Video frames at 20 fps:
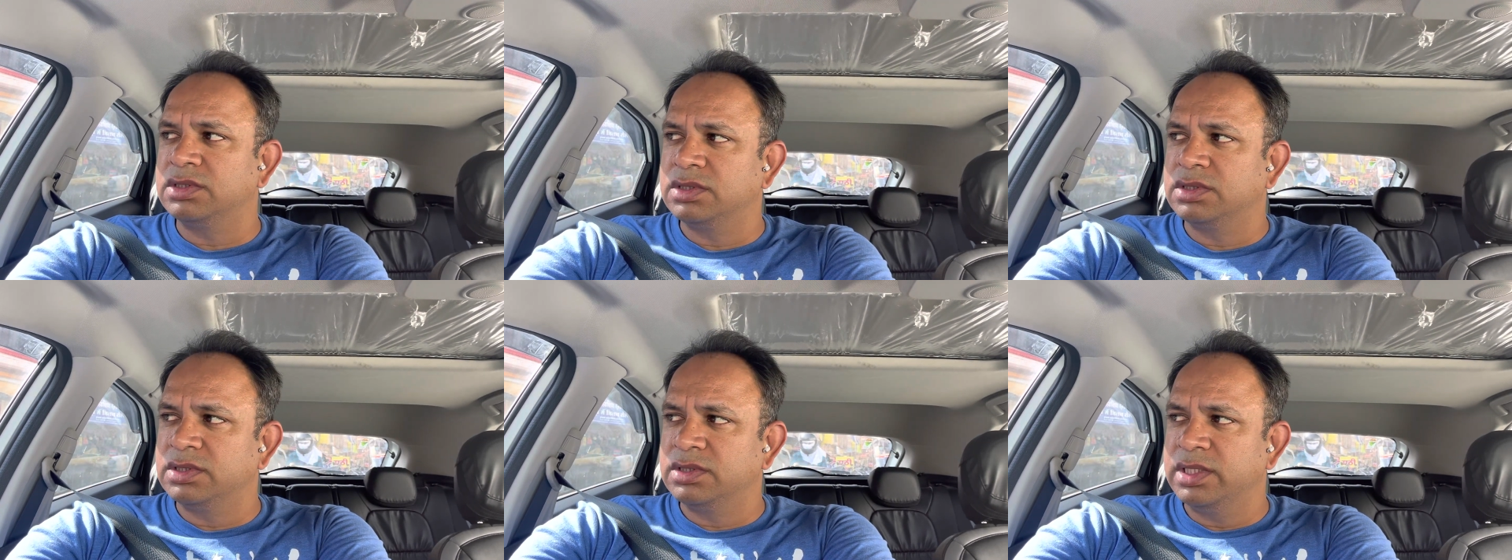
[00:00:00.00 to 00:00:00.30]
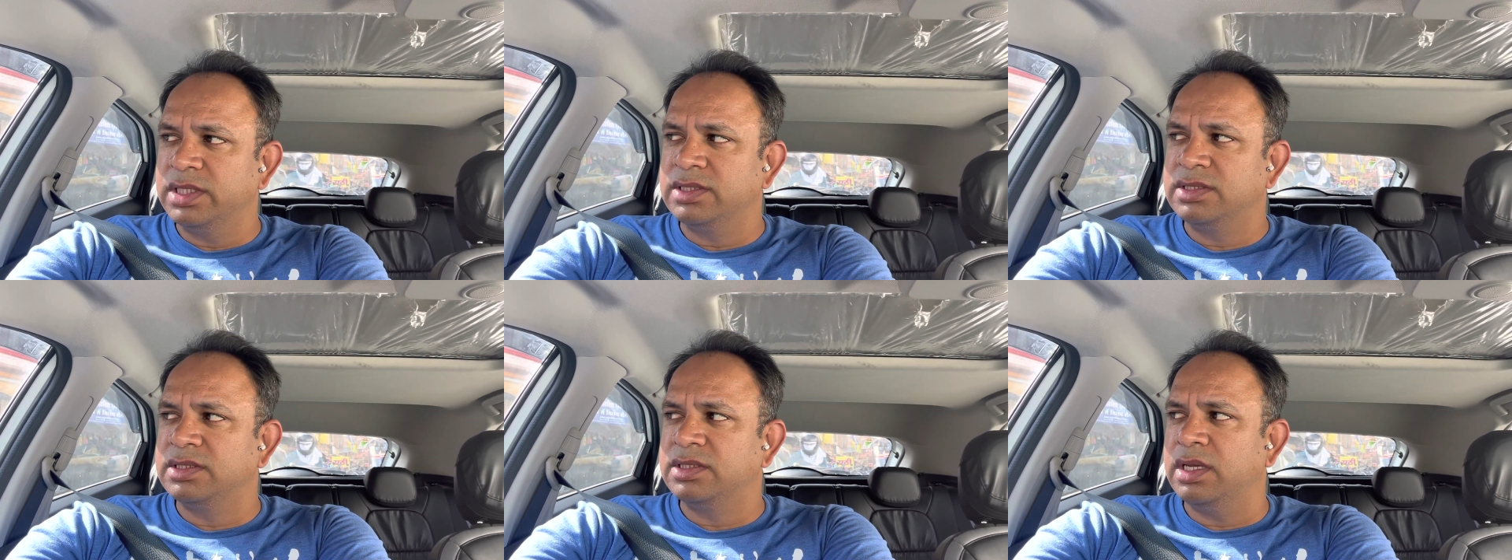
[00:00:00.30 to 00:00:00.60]

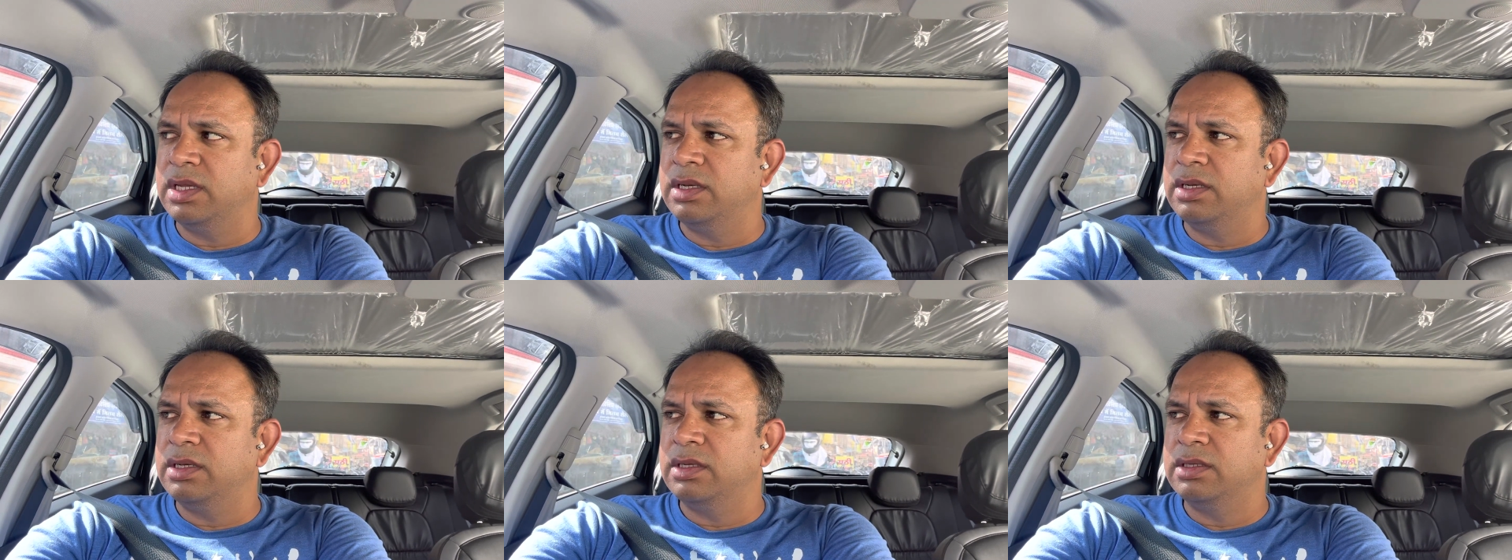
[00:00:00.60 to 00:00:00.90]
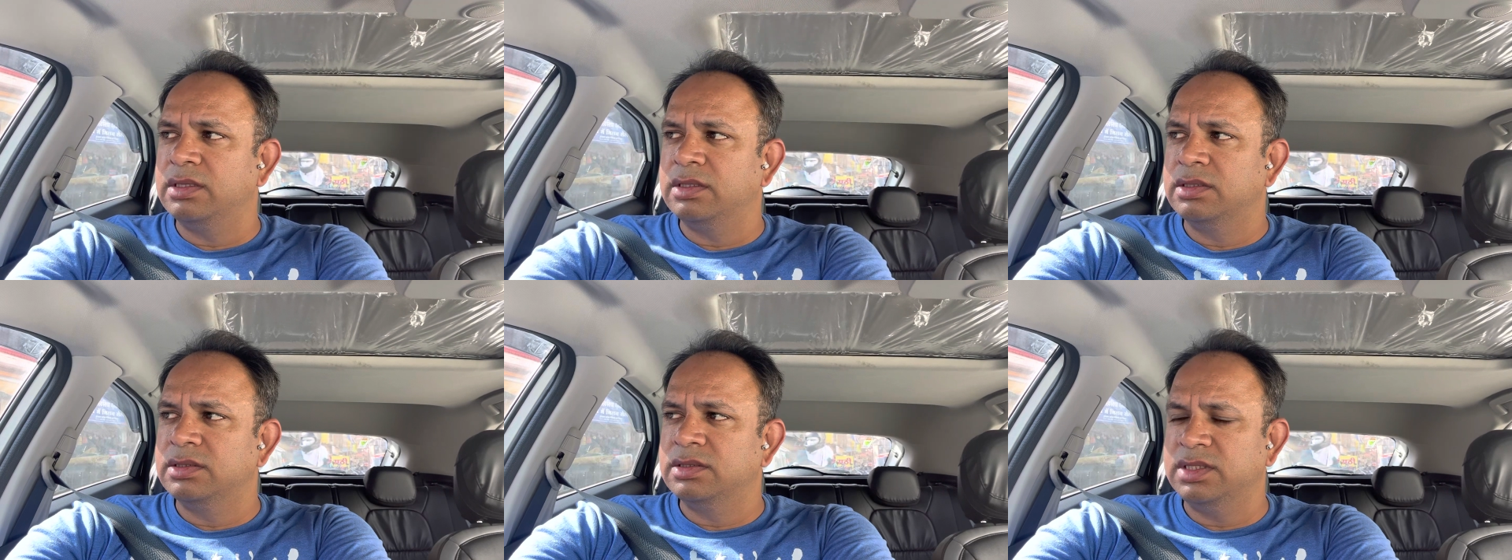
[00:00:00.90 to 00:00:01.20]
sixth
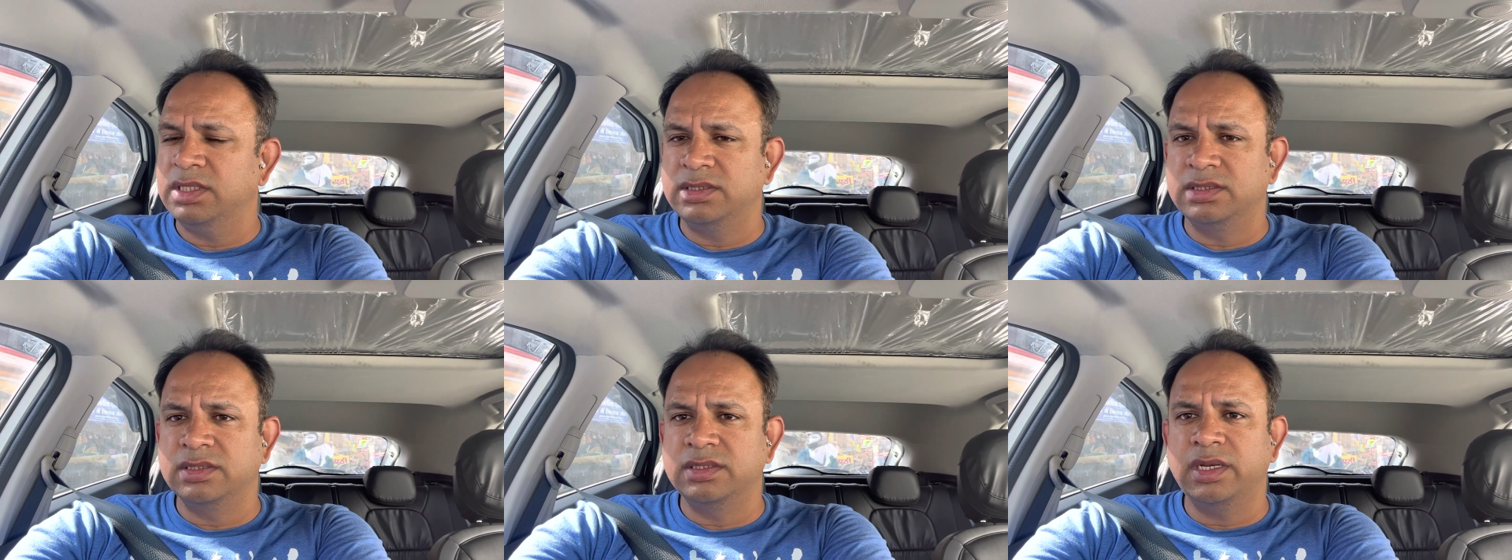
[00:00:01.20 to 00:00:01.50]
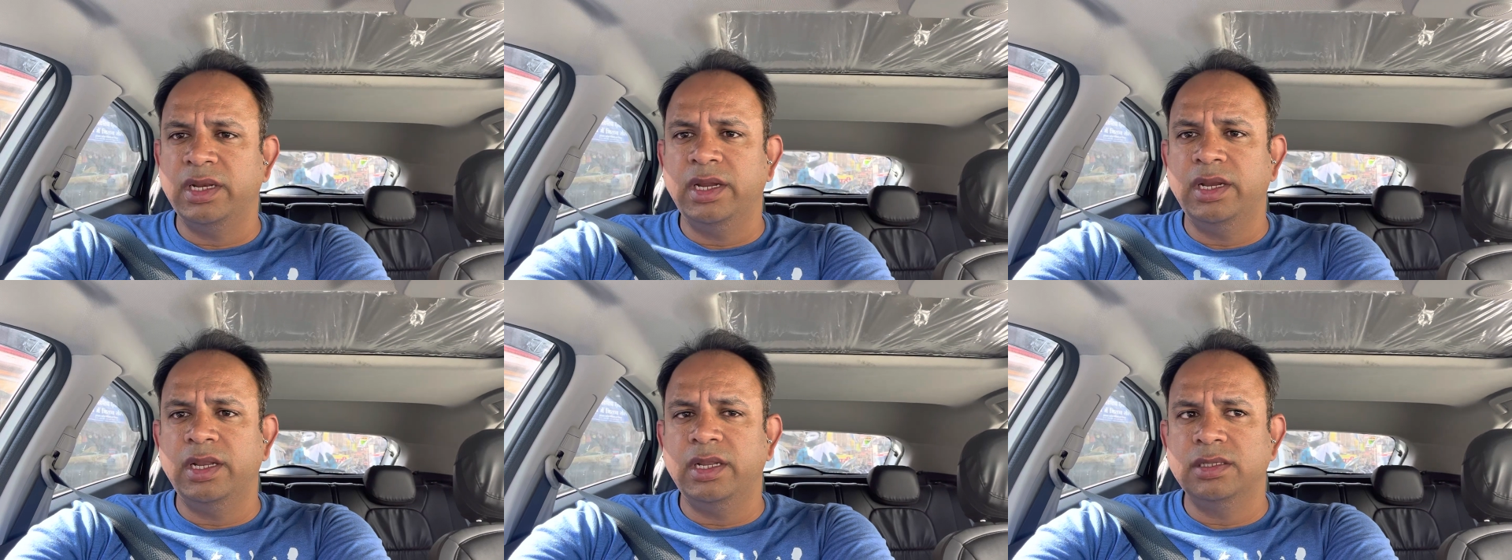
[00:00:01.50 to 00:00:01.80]

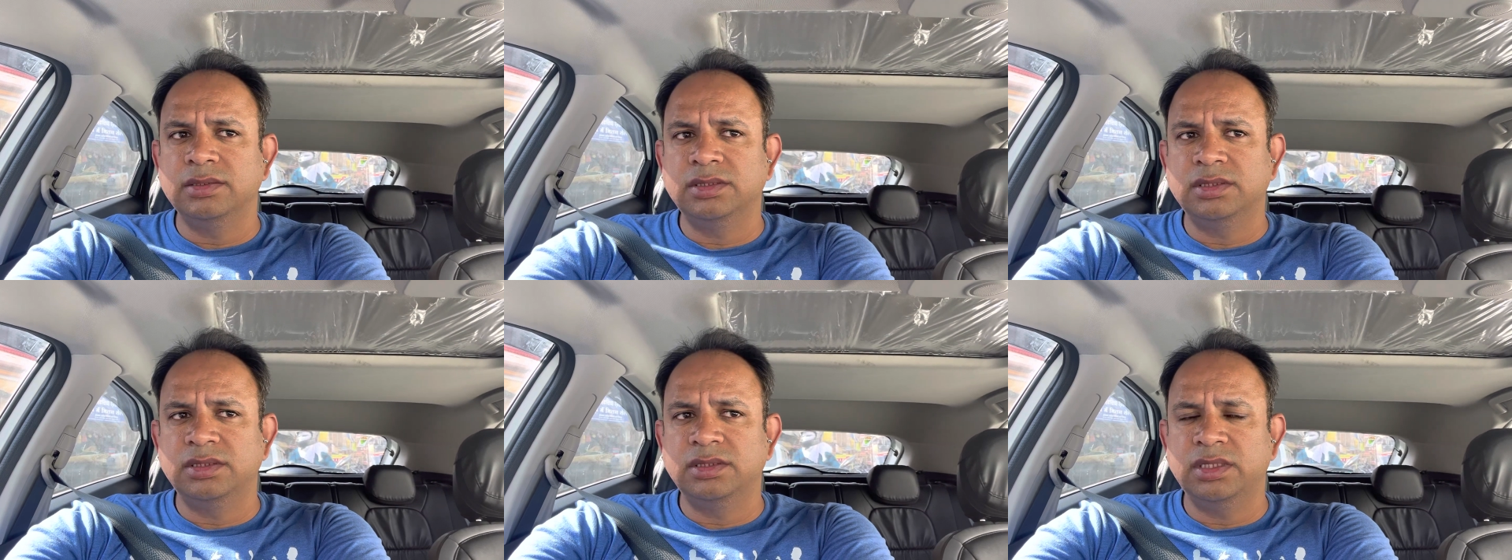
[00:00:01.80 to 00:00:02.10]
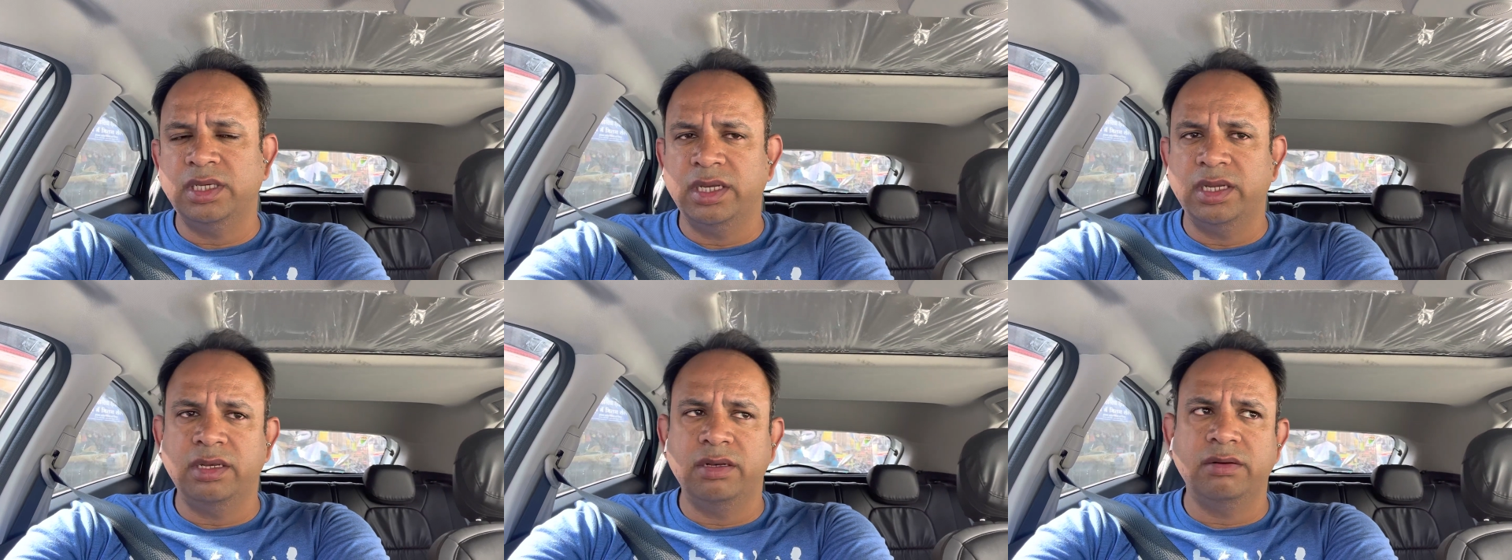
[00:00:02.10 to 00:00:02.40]
grade and
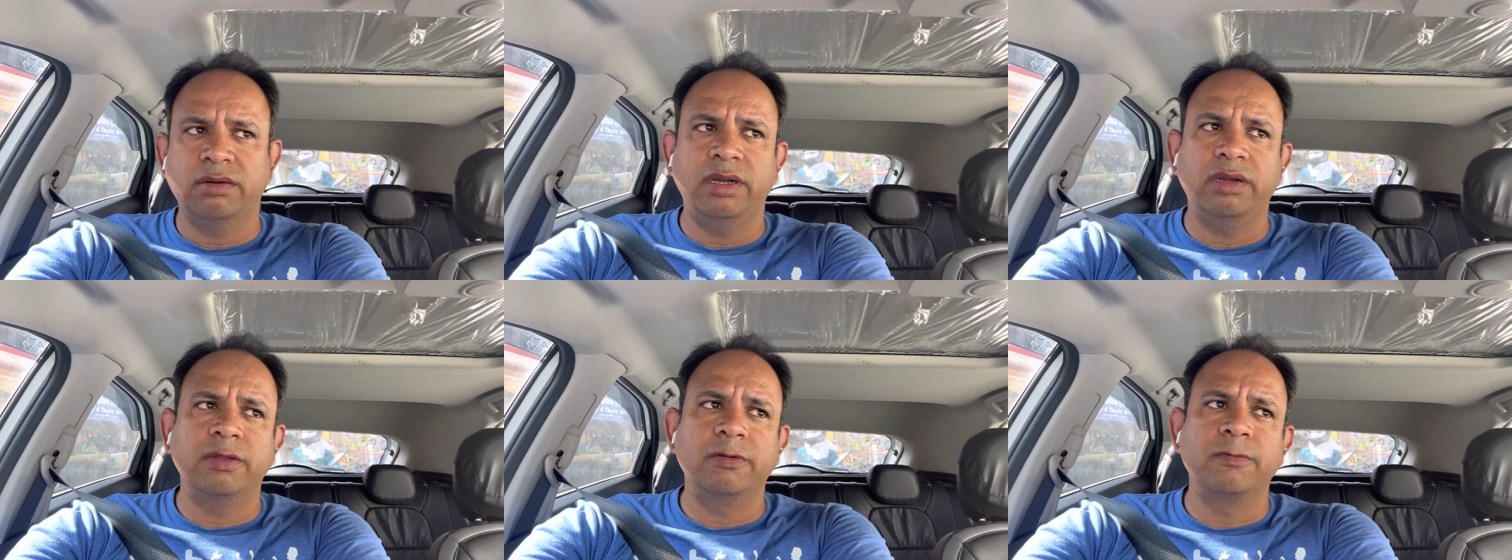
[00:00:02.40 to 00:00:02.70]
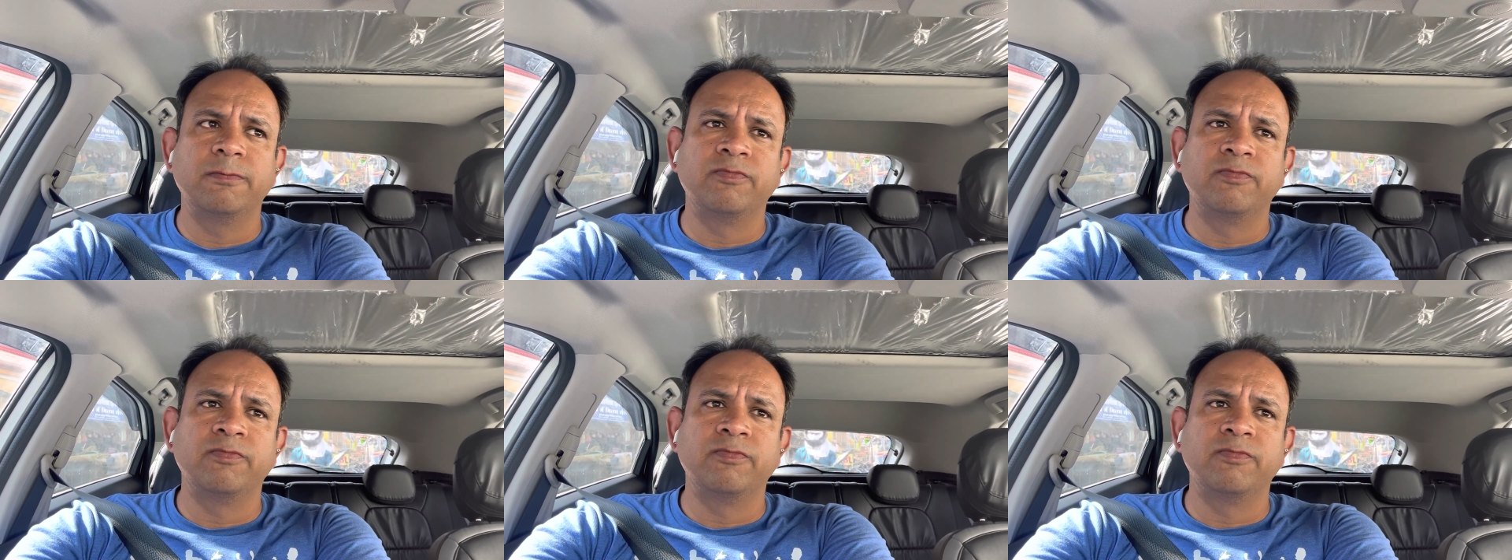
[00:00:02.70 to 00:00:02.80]
second grade.